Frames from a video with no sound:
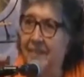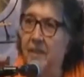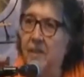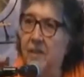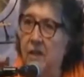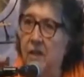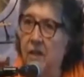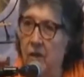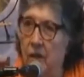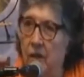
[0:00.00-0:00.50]

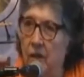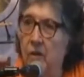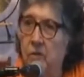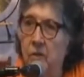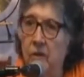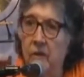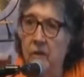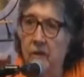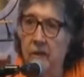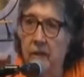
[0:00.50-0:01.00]
You know,
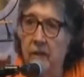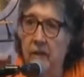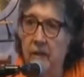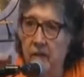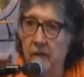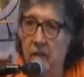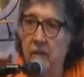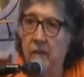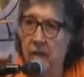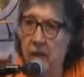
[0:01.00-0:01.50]

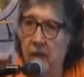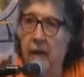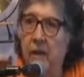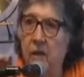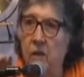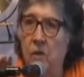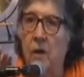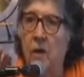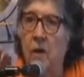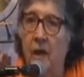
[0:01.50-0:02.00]
they
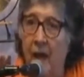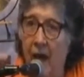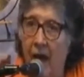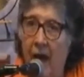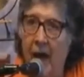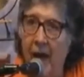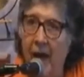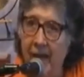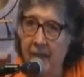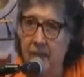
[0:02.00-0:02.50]
are
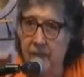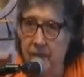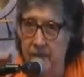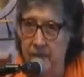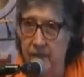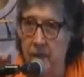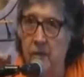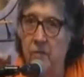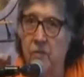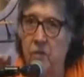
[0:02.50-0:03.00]
lights
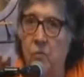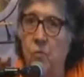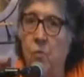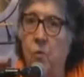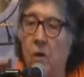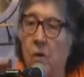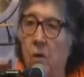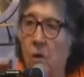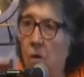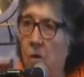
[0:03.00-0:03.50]
in the
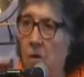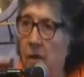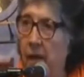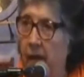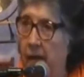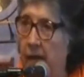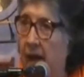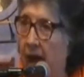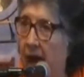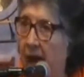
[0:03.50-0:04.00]
world
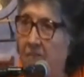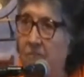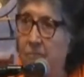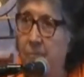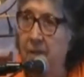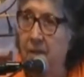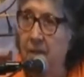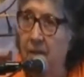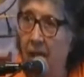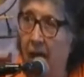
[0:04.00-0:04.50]
and have
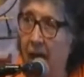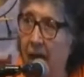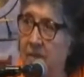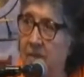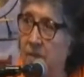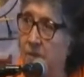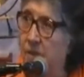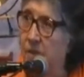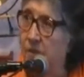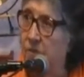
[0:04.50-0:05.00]
been
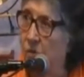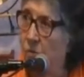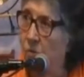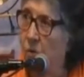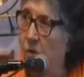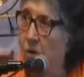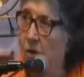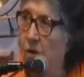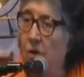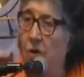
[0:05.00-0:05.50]
lights in the
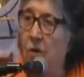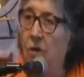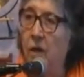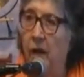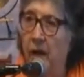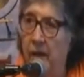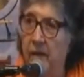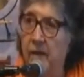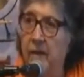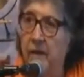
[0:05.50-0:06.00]
world
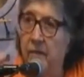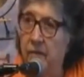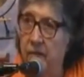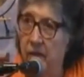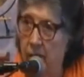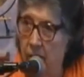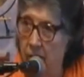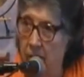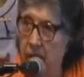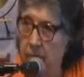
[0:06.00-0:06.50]

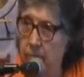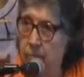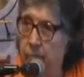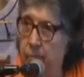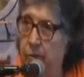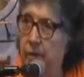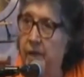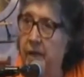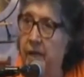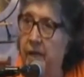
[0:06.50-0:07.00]
that
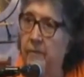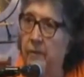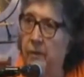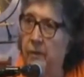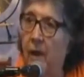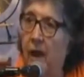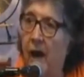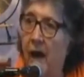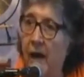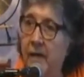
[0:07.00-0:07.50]
bring the
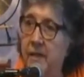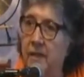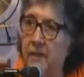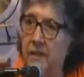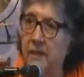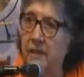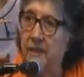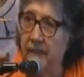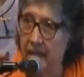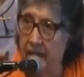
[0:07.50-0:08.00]
light
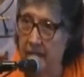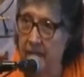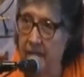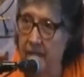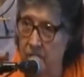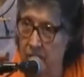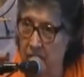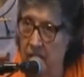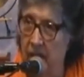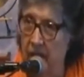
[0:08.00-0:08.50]

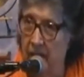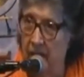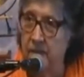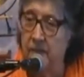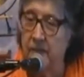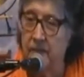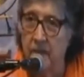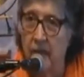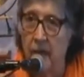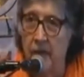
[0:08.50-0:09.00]
into
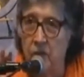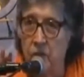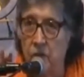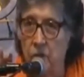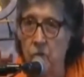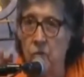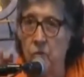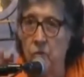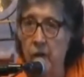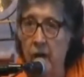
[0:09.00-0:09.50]
us. And
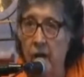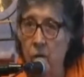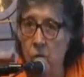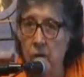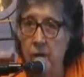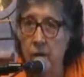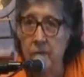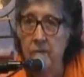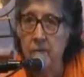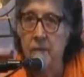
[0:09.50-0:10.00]
you'll know
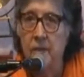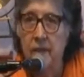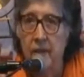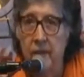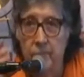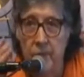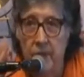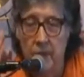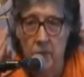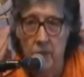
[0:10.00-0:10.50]
it
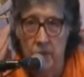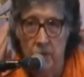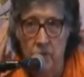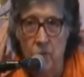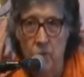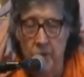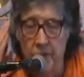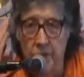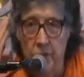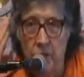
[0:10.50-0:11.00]
because
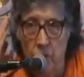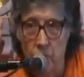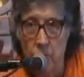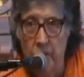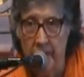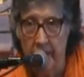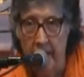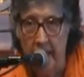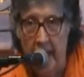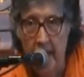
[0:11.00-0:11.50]
when you
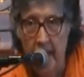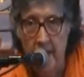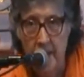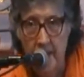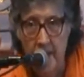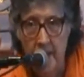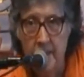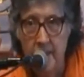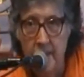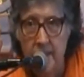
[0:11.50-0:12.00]
get
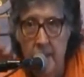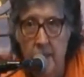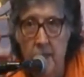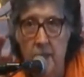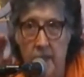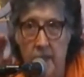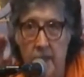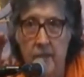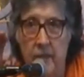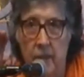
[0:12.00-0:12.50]
it,
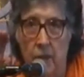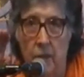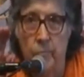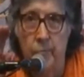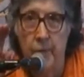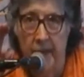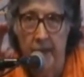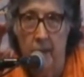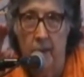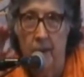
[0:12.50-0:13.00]
there'll
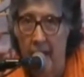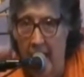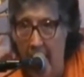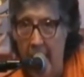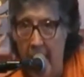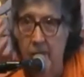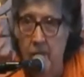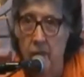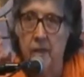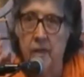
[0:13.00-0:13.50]
be a
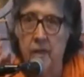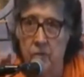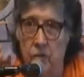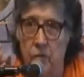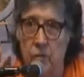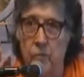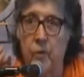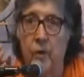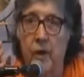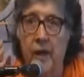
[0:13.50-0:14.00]
light in your
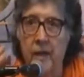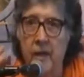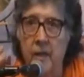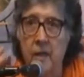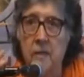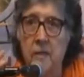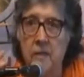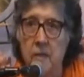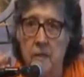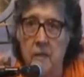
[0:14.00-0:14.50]

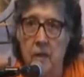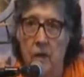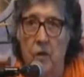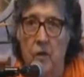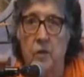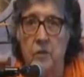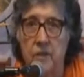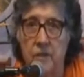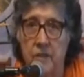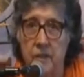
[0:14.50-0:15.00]
brain
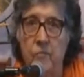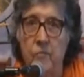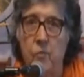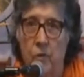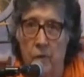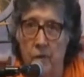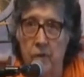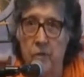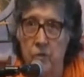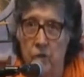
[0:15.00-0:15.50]
or
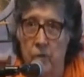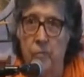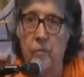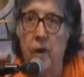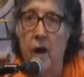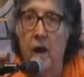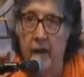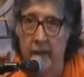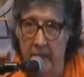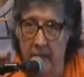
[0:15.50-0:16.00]
somewhere in your
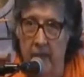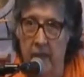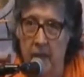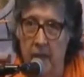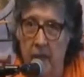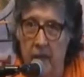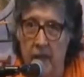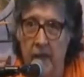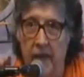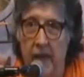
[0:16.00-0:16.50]
body,
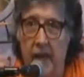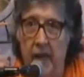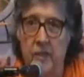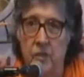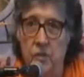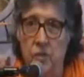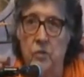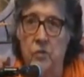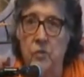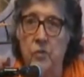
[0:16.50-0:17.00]

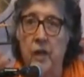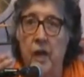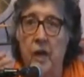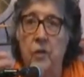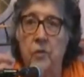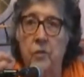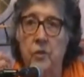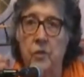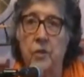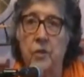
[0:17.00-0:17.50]
and you'll know
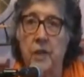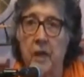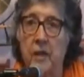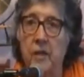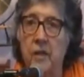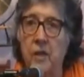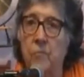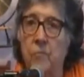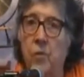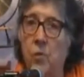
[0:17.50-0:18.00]
you're
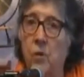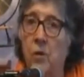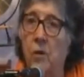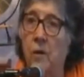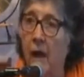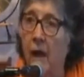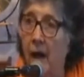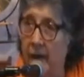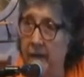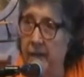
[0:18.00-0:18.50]
getting more
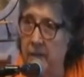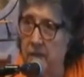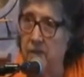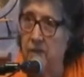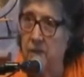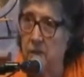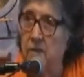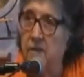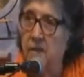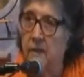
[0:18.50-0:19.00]
light
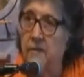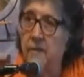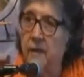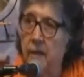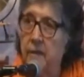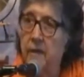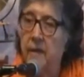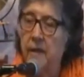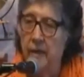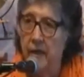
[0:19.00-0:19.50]

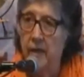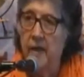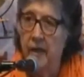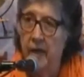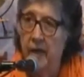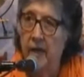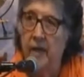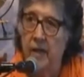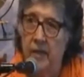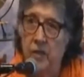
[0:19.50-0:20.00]

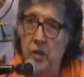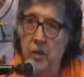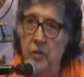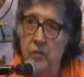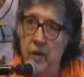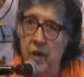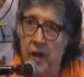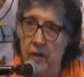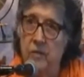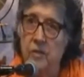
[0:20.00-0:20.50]
and who
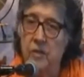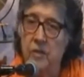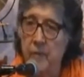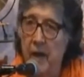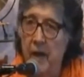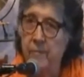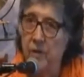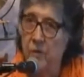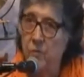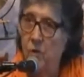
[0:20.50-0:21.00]
knows,
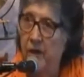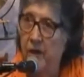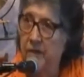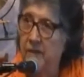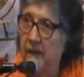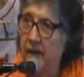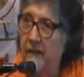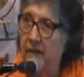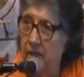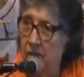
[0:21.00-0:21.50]
maybe one
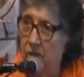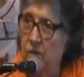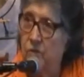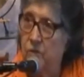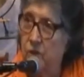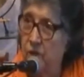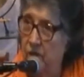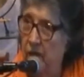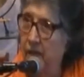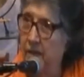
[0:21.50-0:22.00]
day you'll
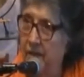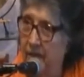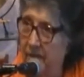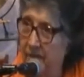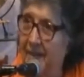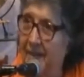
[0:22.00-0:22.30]
shake